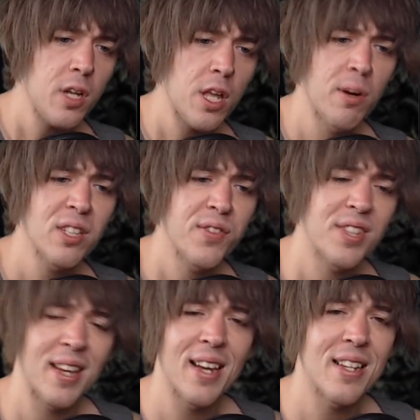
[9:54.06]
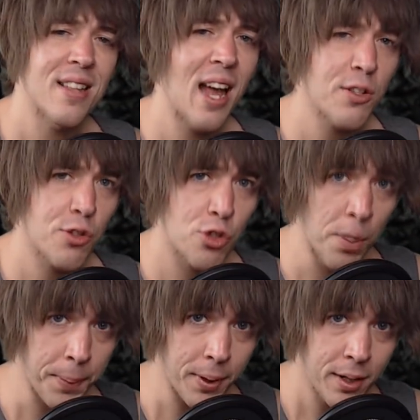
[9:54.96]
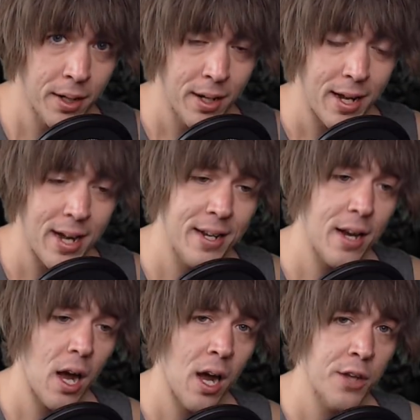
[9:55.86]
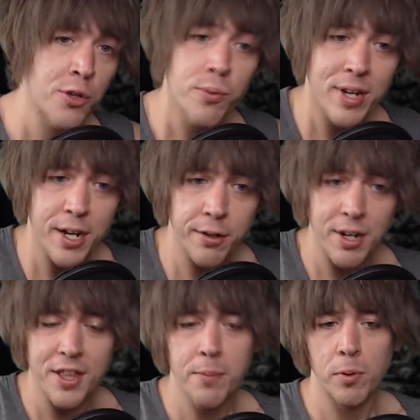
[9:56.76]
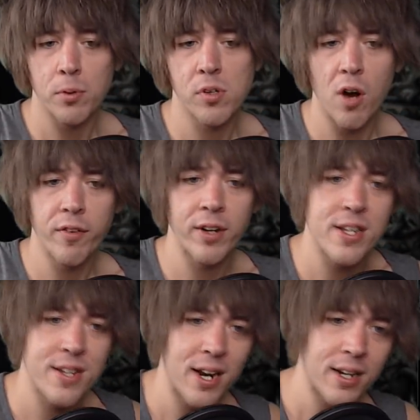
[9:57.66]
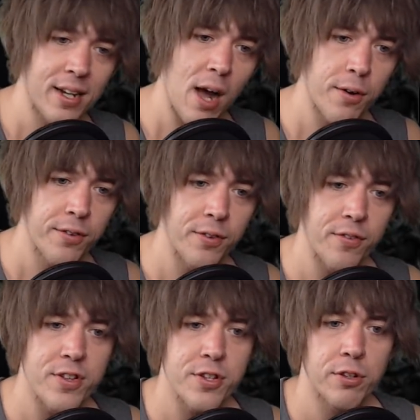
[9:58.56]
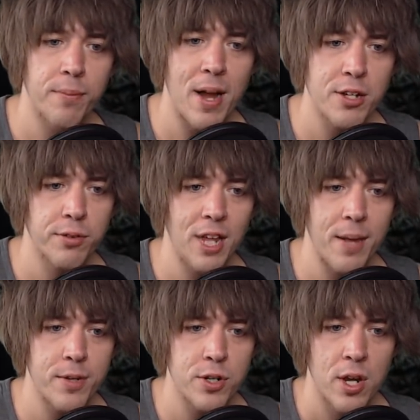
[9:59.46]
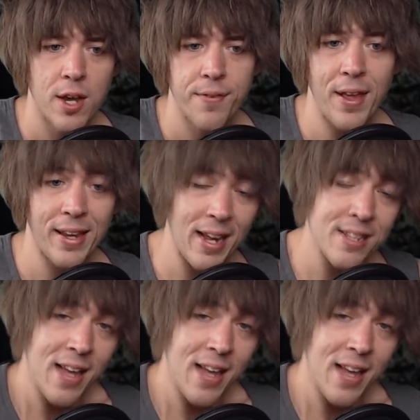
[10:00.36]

The rest of his kit, not super unique or anything, but we'll go over it. He's got a counter for physical magical damage that gains